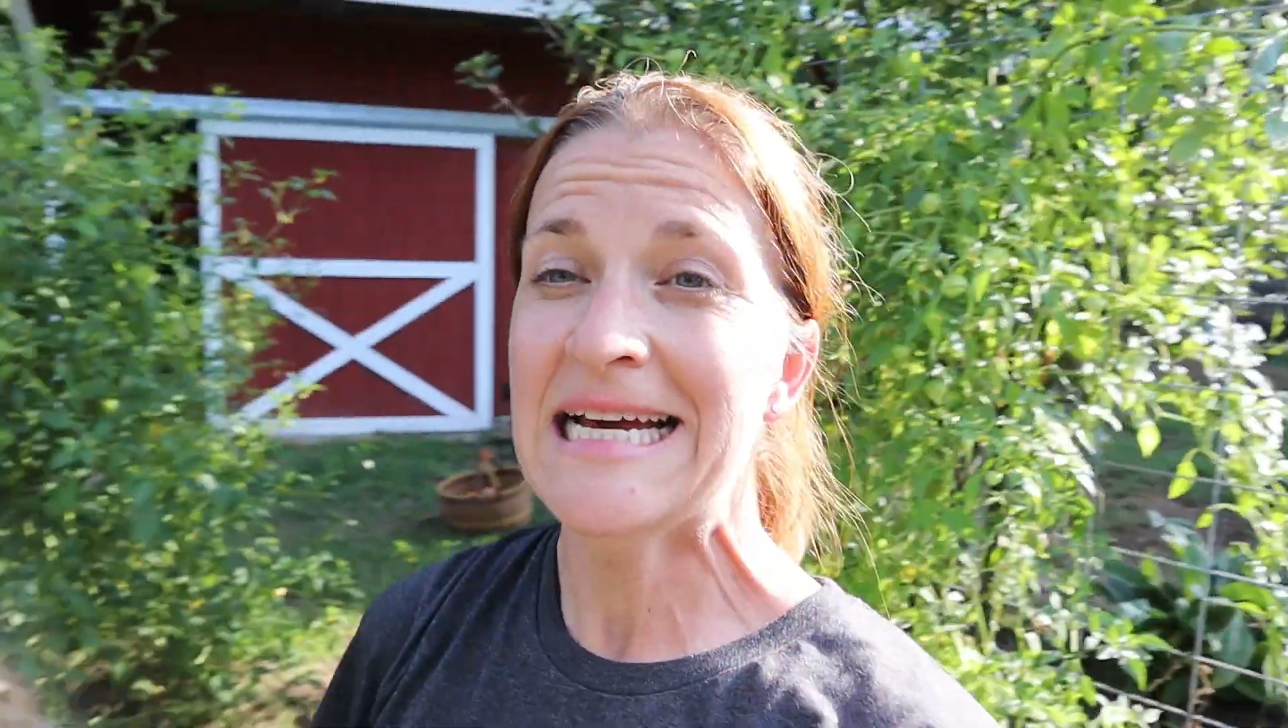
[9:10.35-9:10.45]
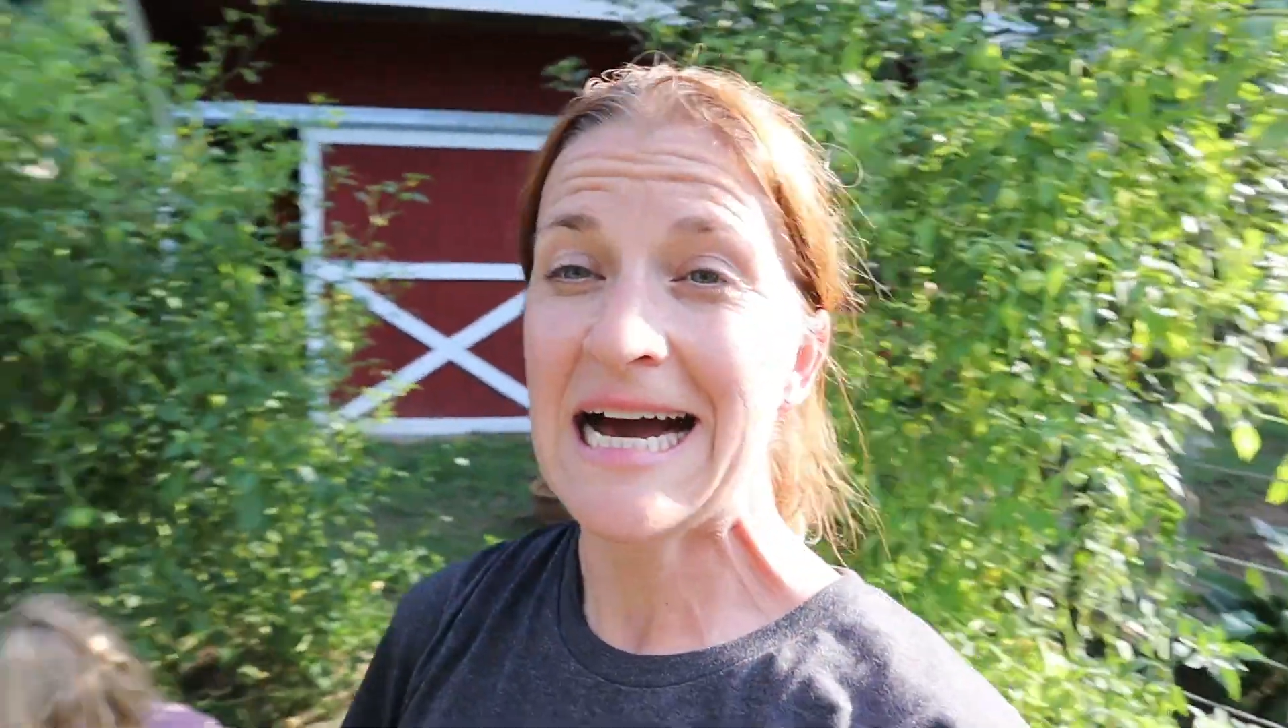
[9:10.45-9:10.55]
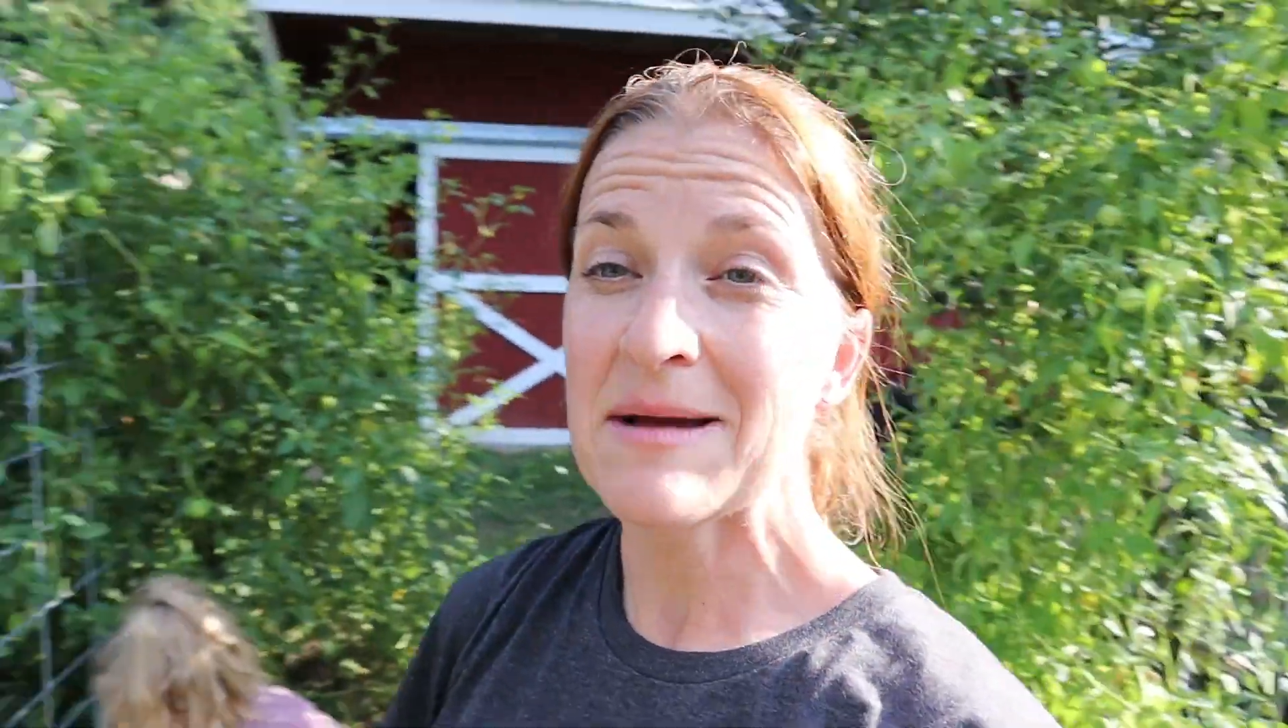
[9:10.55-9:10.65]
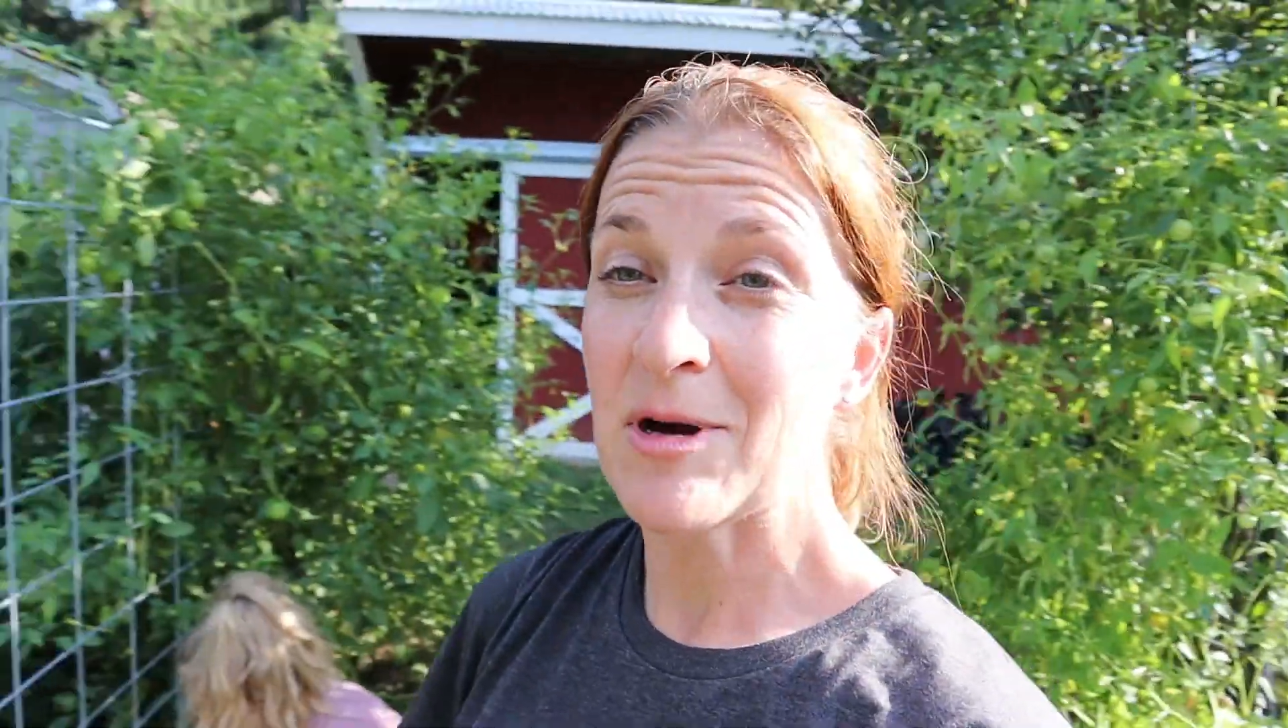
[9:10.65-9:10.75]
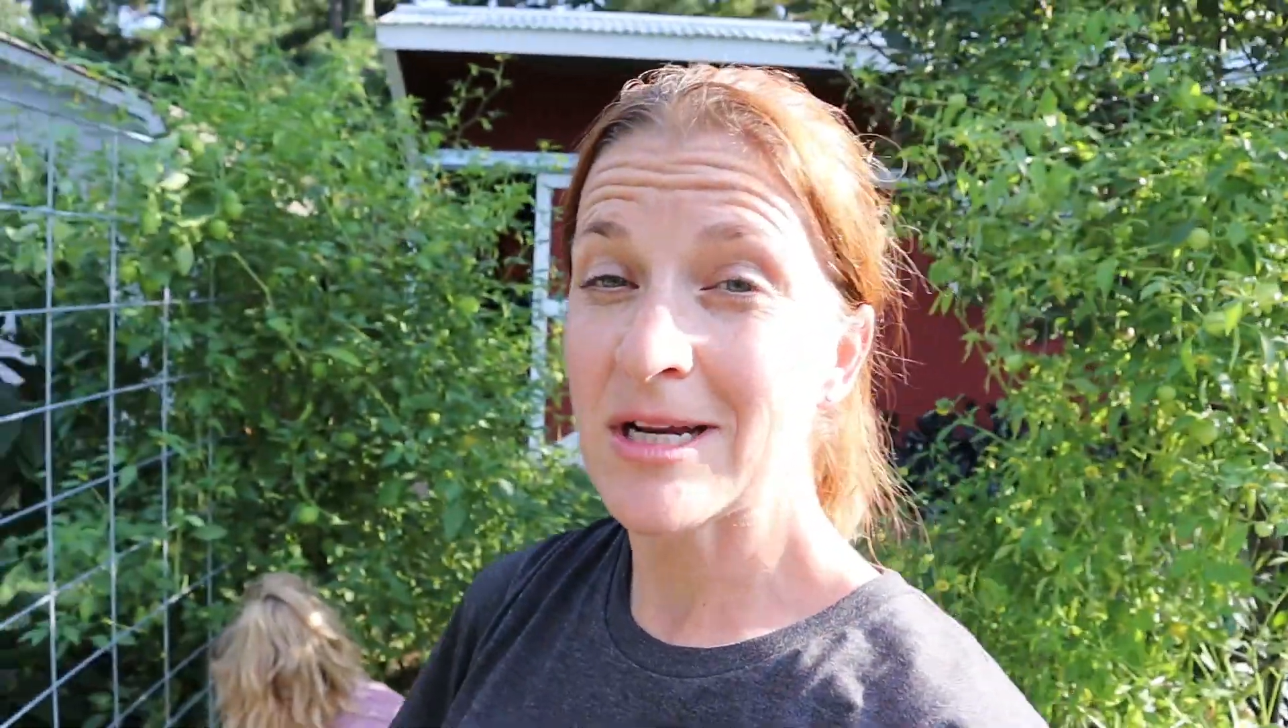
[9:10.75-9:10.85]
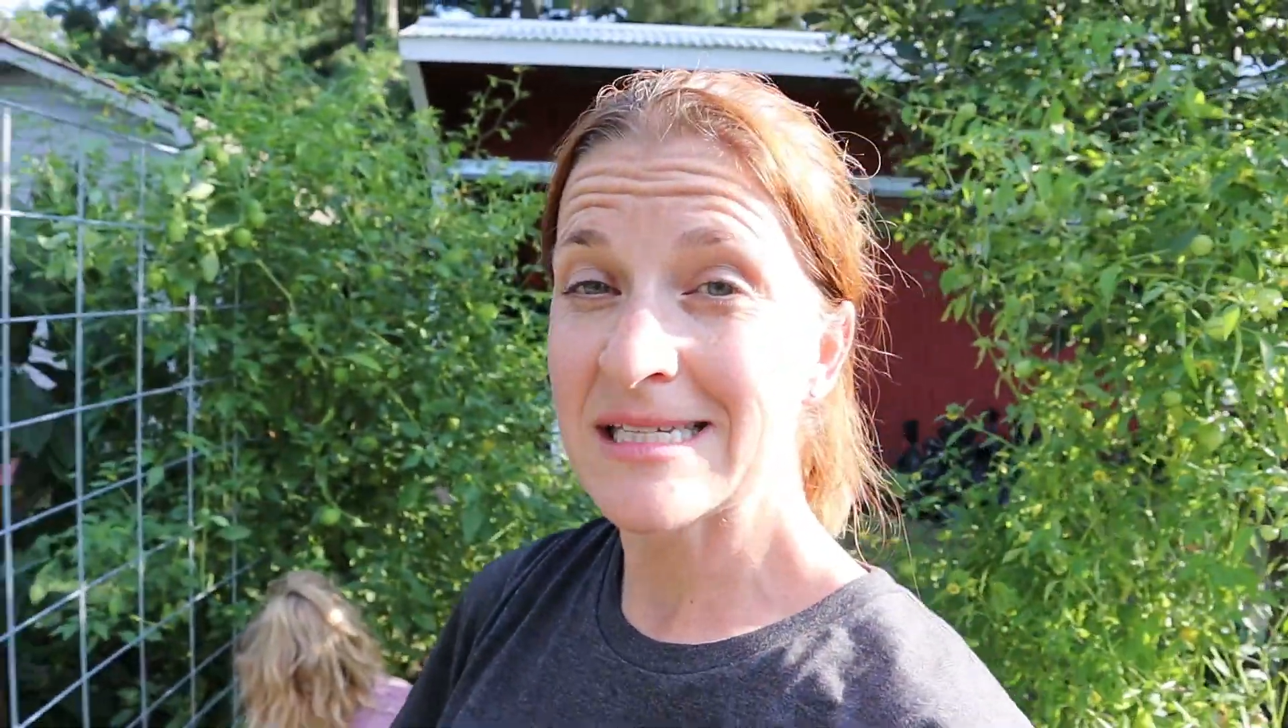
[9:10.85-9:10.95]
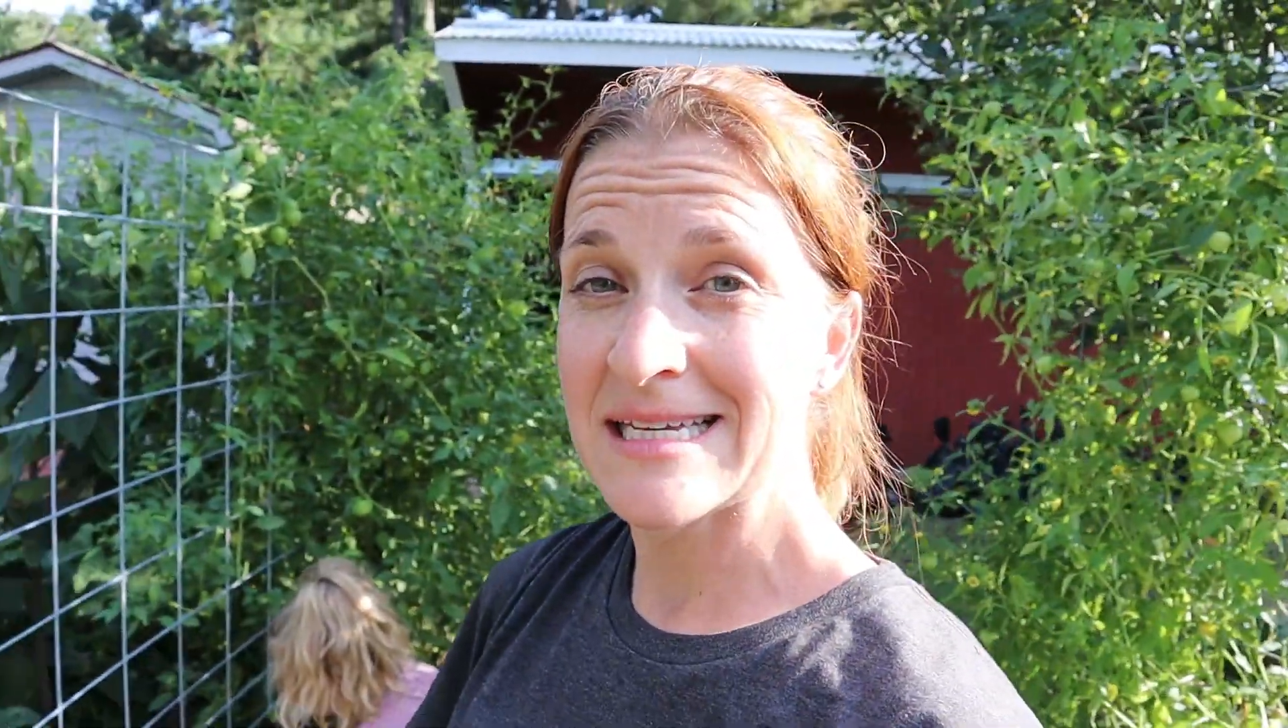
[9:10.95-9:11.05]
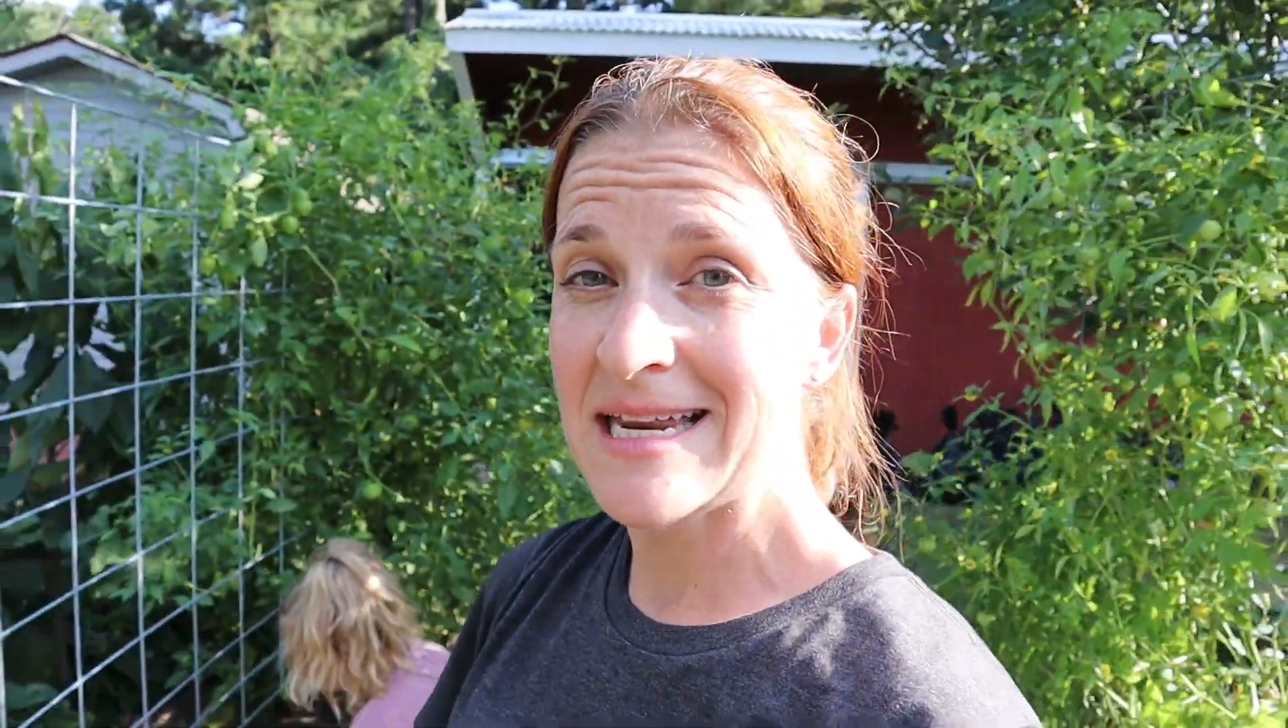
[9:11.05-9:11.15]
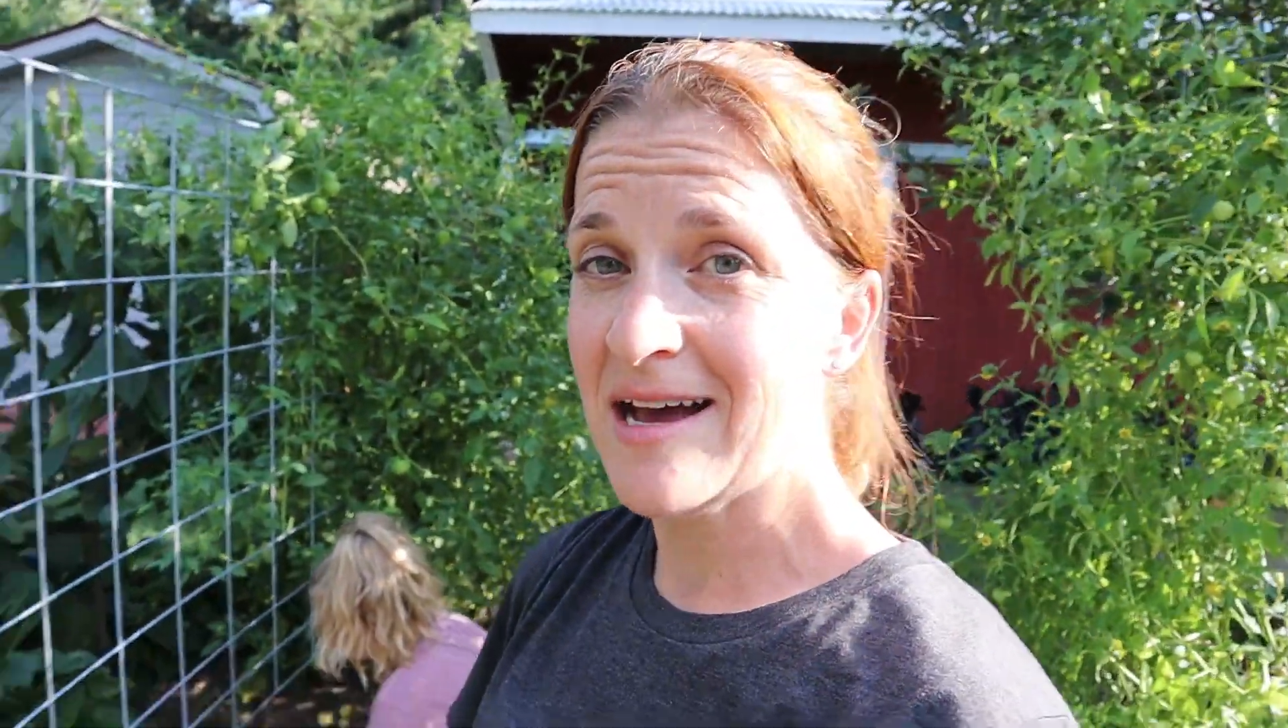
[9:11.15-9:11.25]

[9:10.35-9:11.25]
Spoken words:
I'm honestly